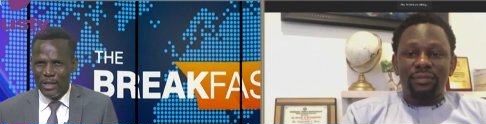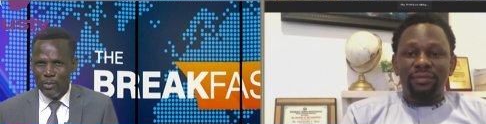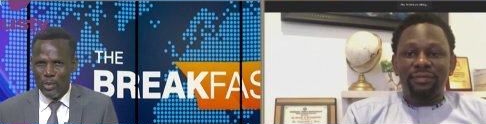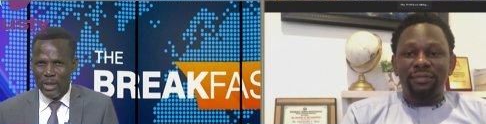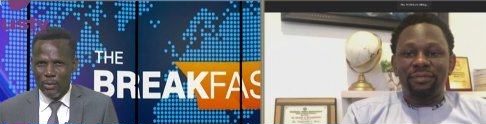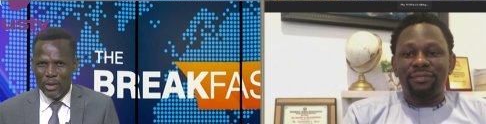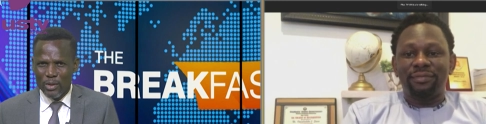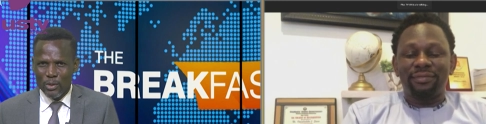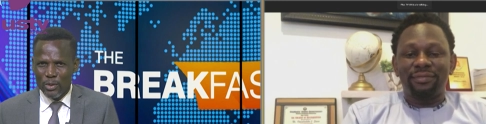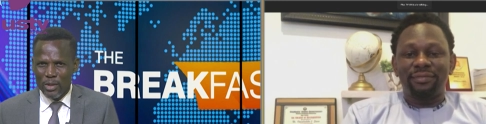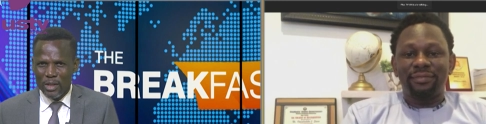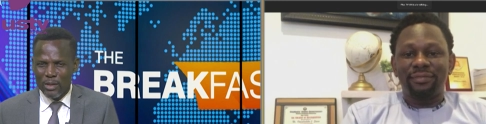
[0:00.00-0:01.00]
Speaker 1: mean? What do
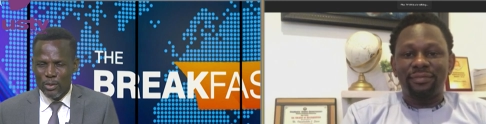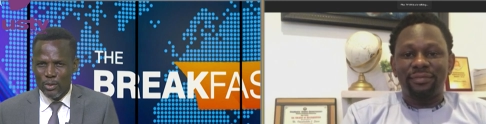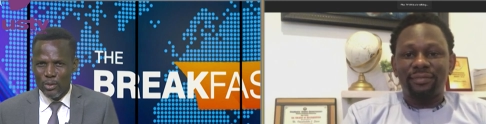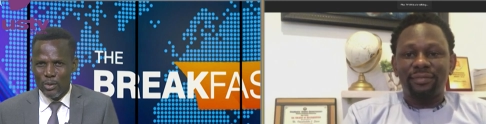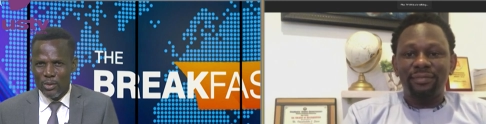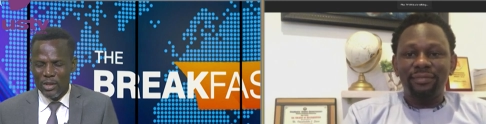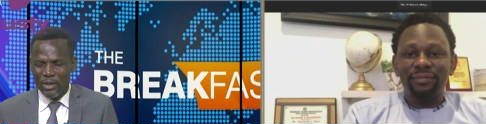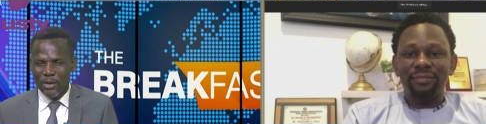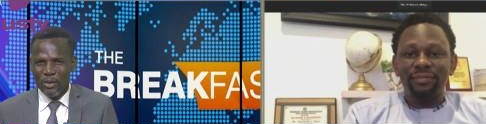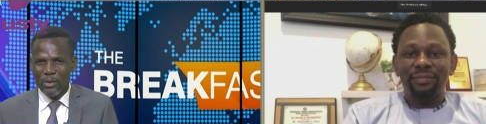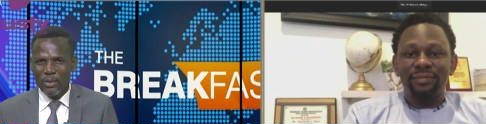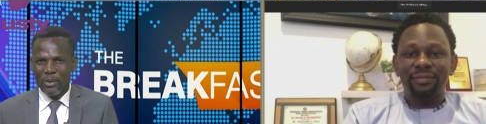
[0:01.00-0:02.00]
you need to do to
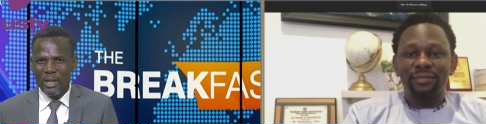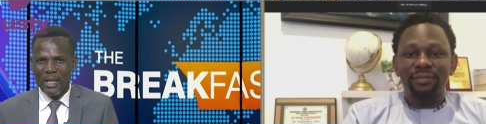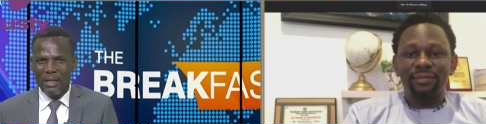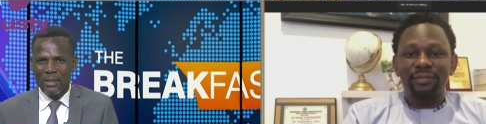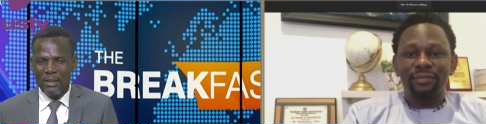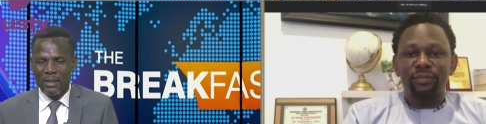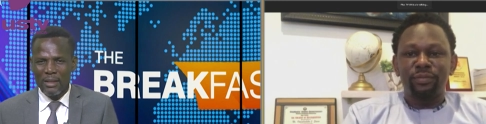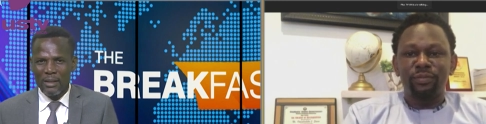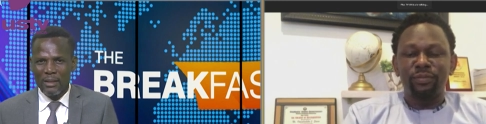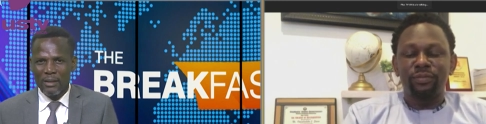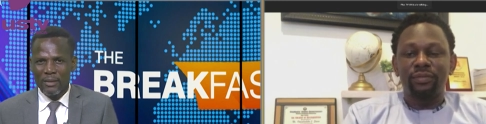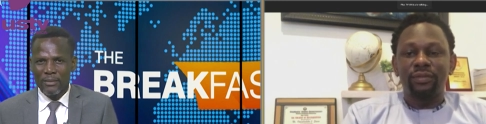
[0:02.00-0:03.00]
secure your glass?
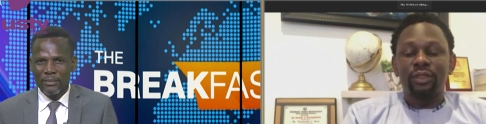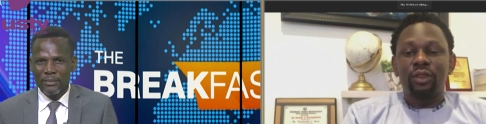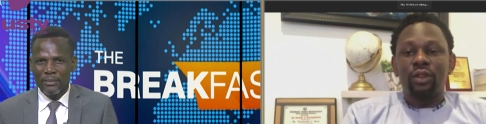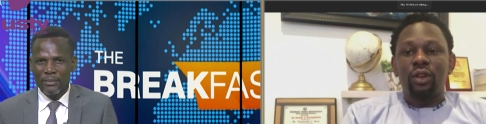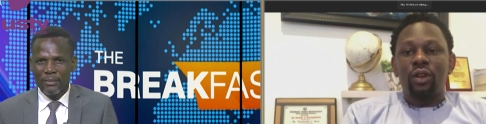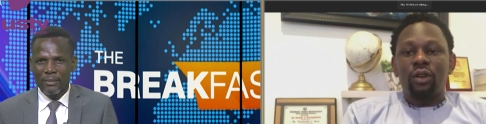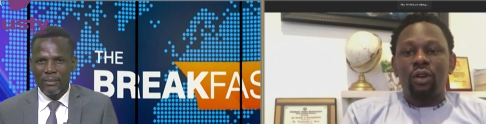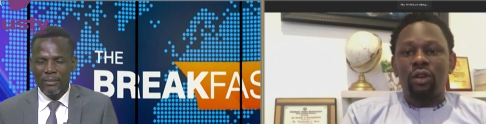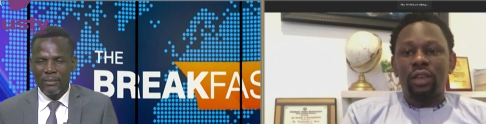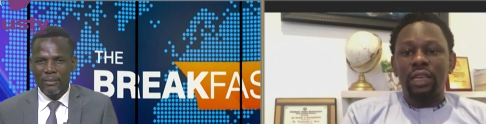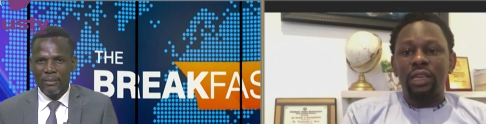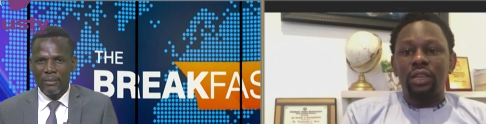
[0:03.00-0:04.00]

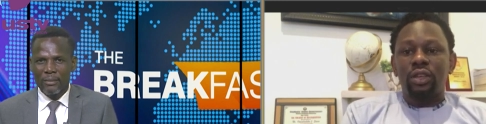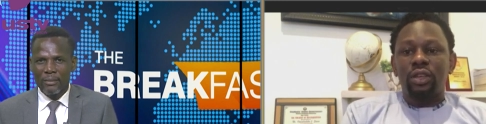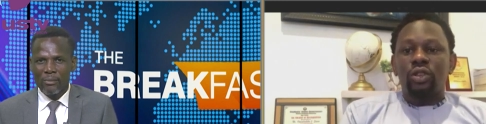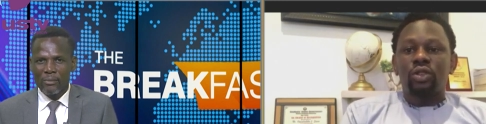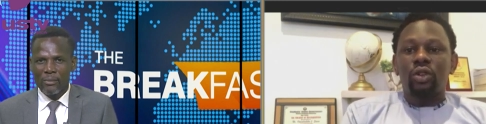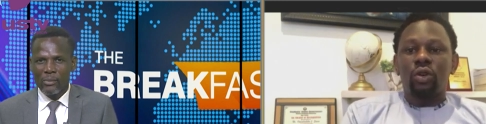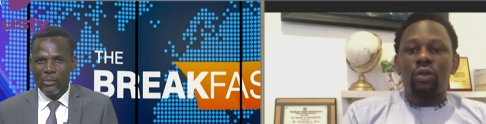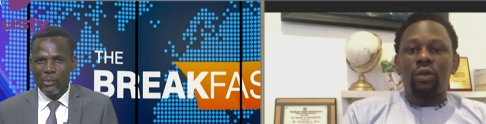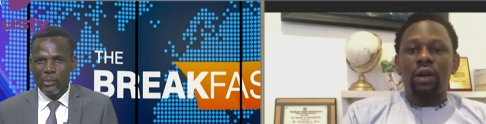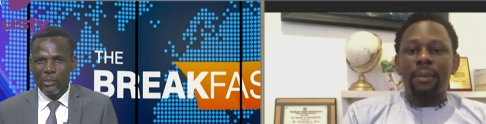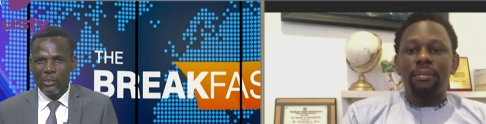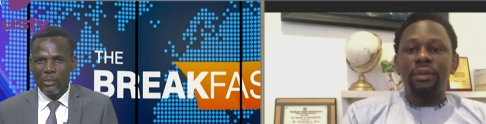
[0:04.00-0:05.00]
Speaker 2: Okay, so
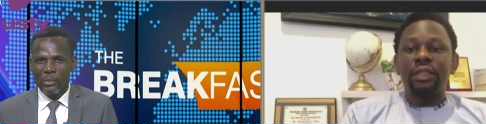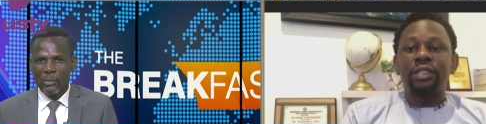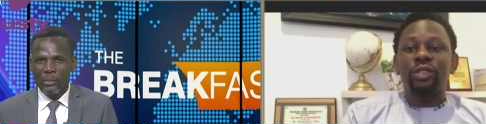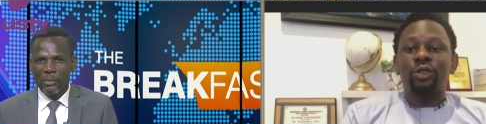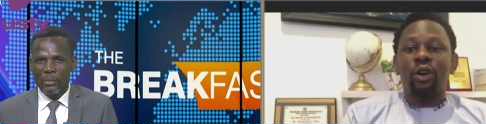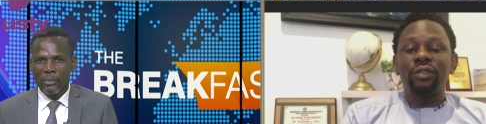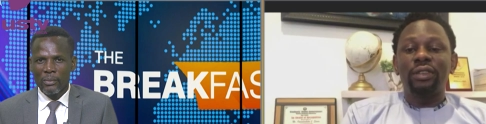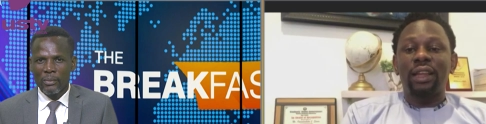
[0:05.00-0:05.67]
it's called